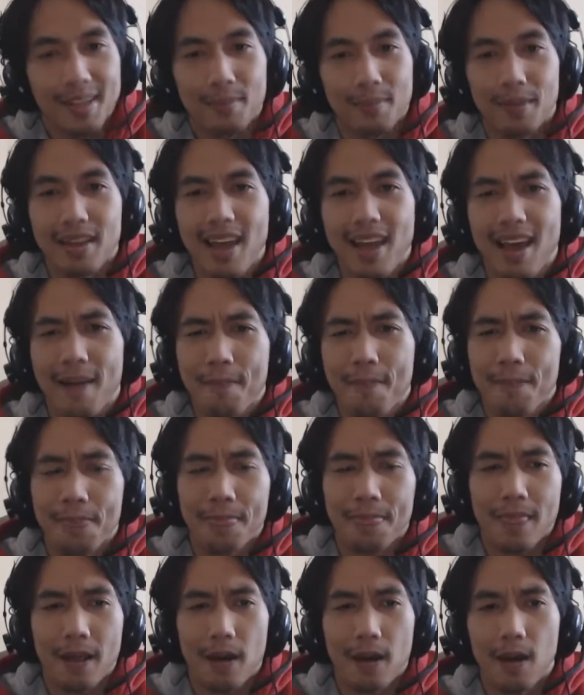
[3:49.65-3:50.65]
But yeah,
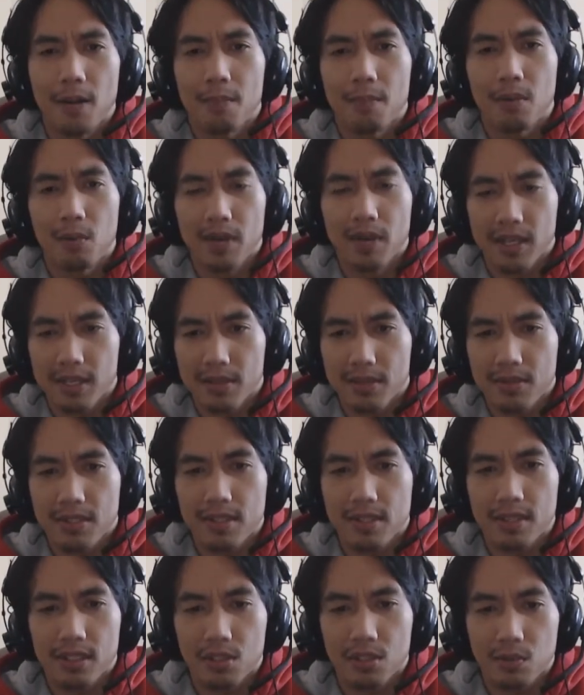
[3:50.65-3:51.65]
but when it comes
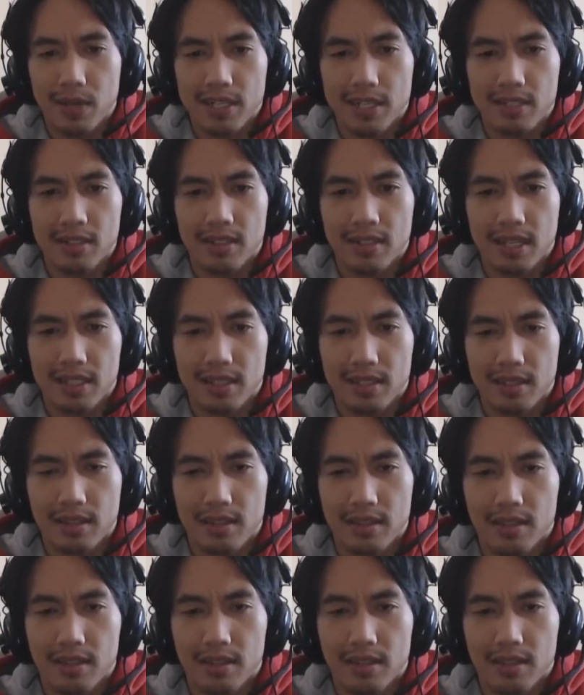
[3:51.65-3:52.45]
to a situation like